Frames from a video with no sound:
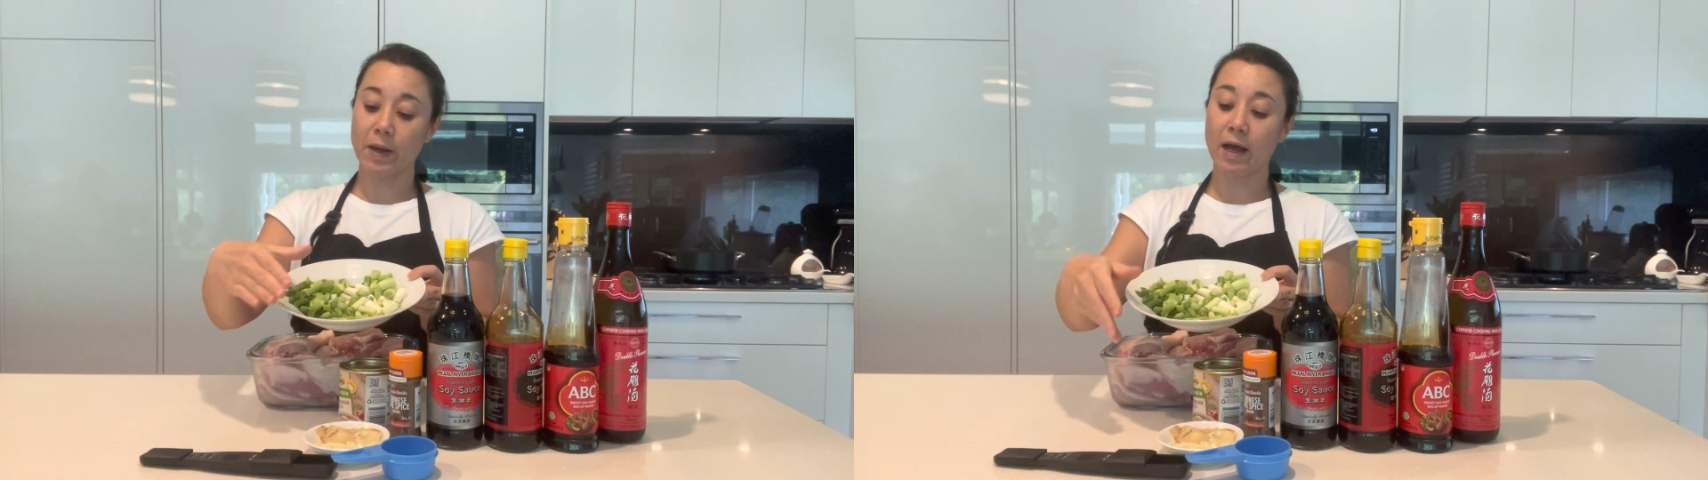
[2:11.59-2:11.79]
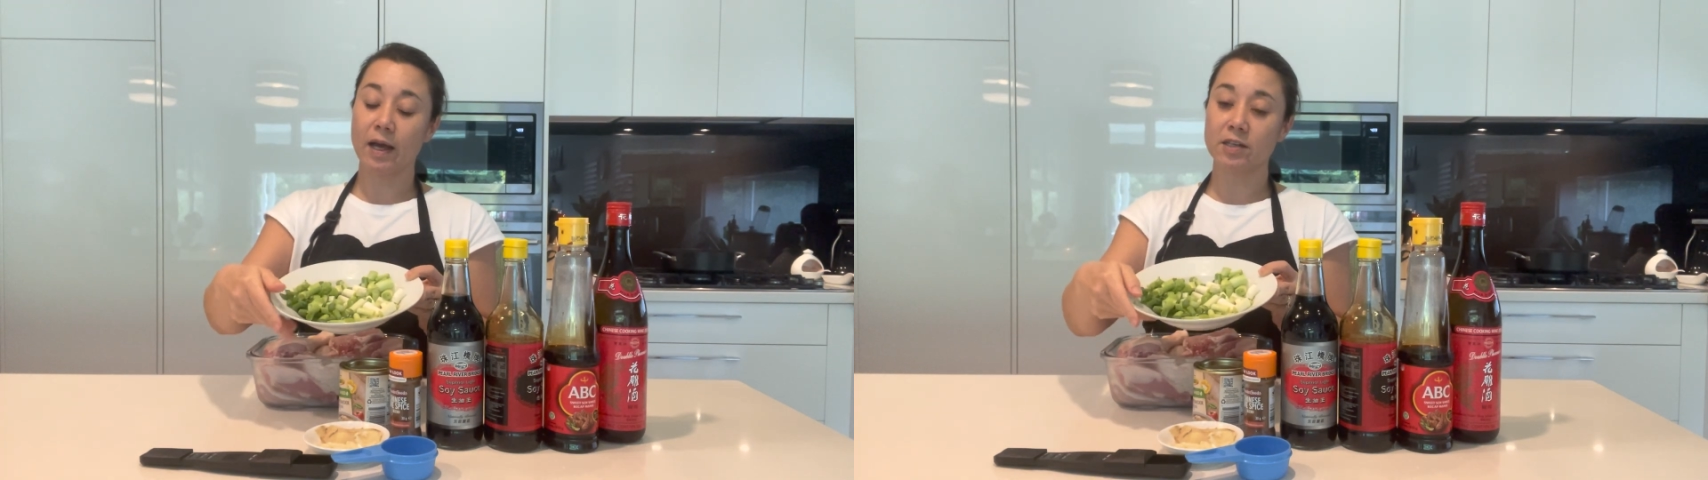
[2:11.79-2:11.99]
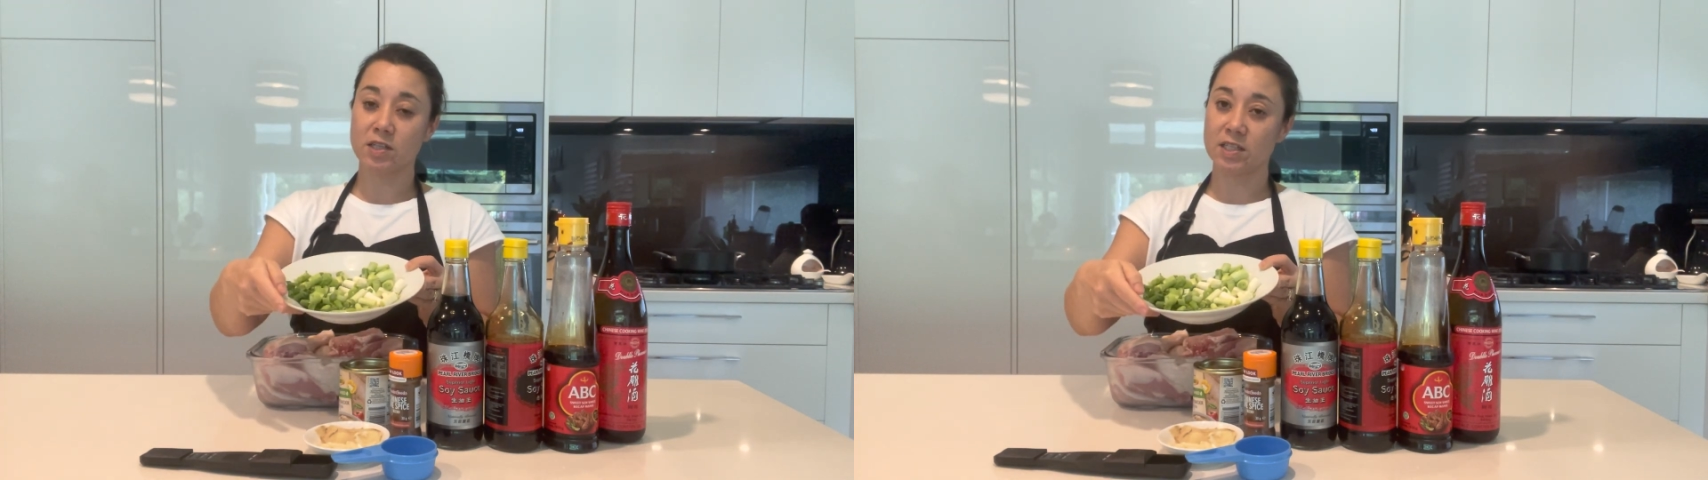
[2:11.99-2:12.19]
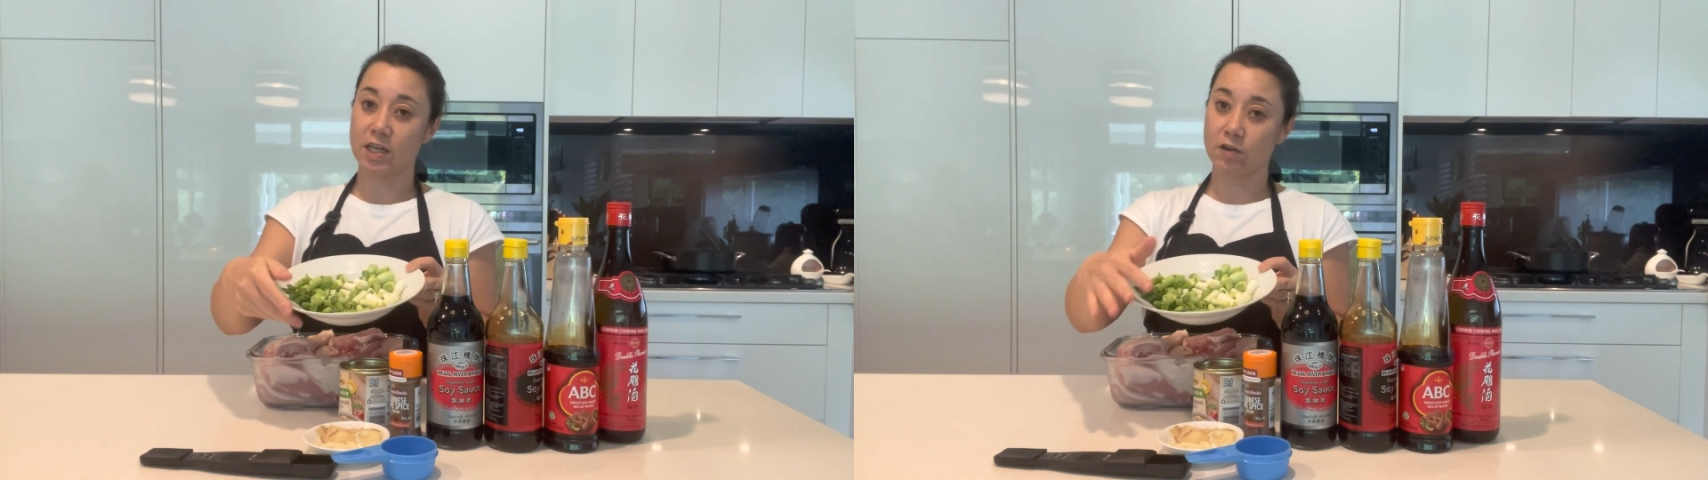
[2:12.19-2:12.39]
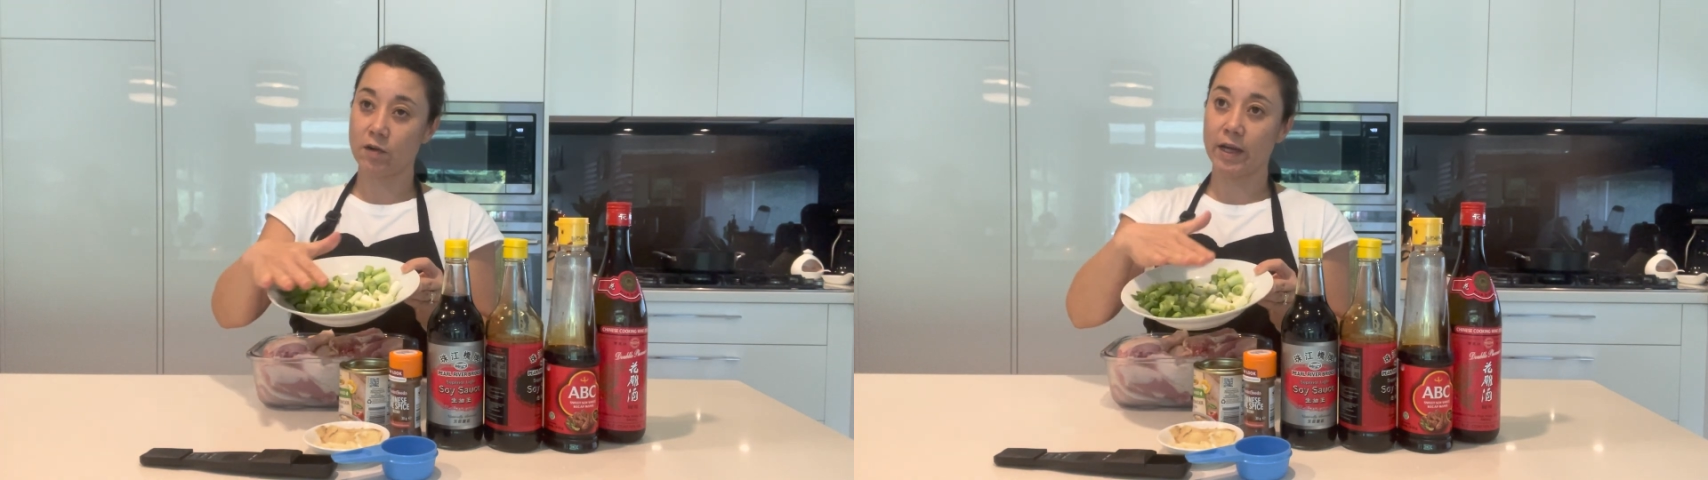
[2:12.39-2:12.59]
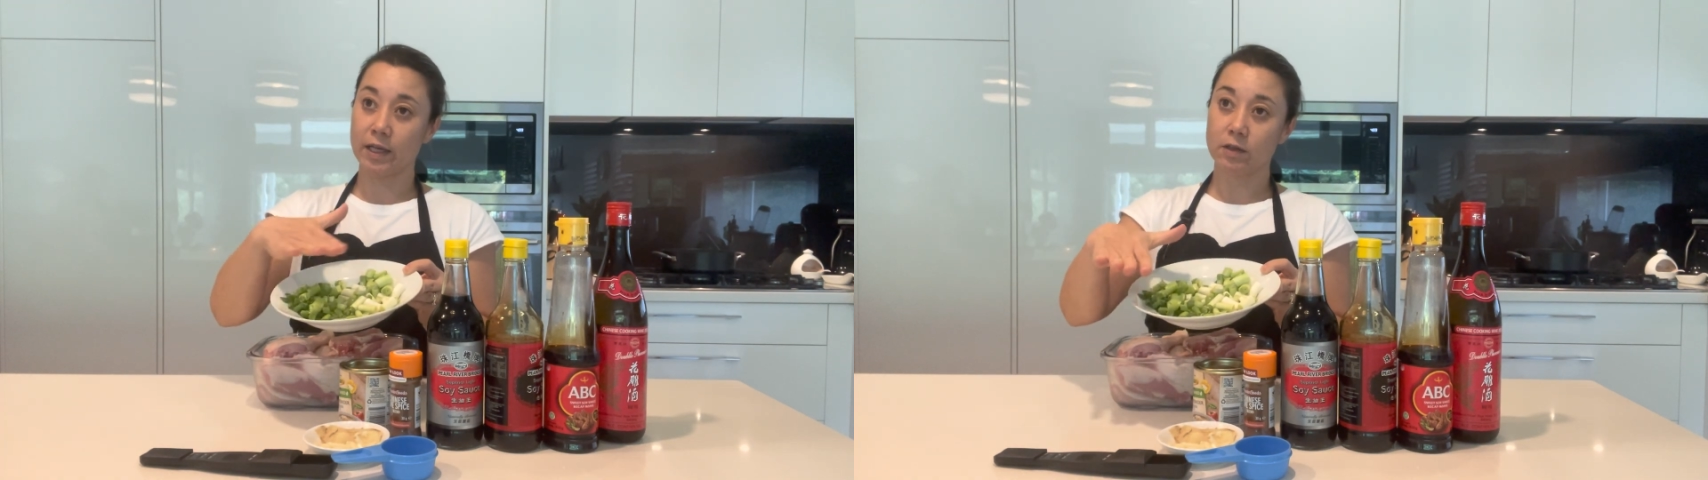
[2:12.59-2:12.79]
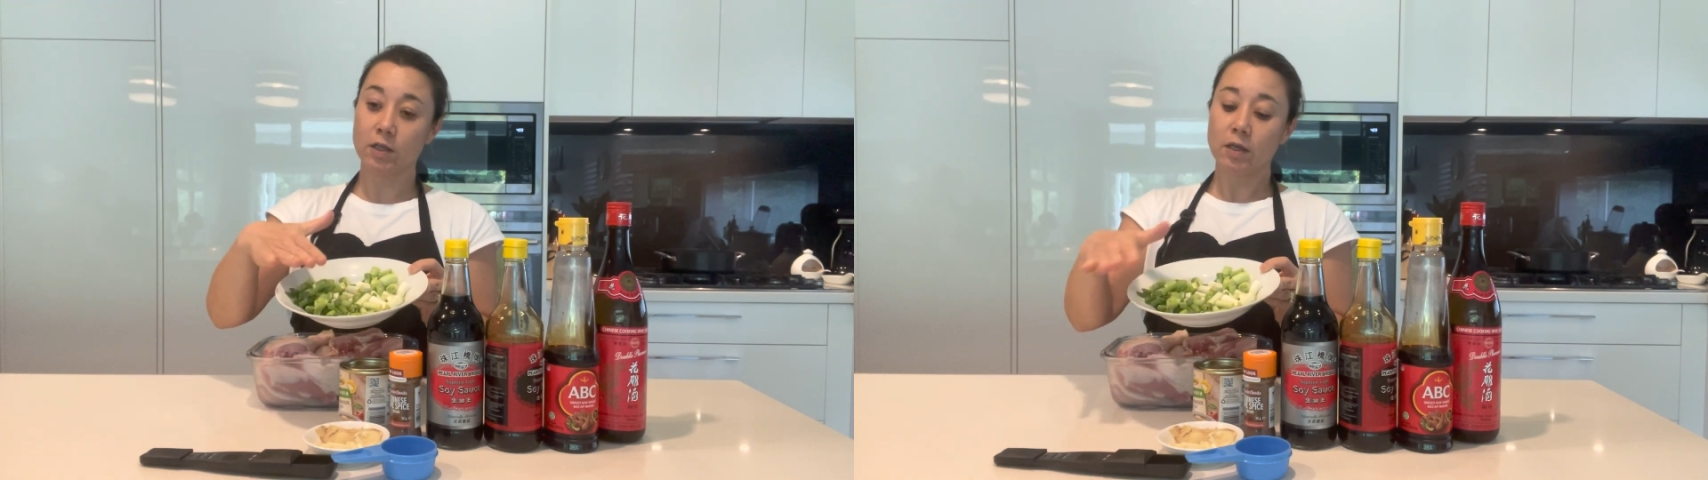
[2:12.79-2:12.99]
part to decorate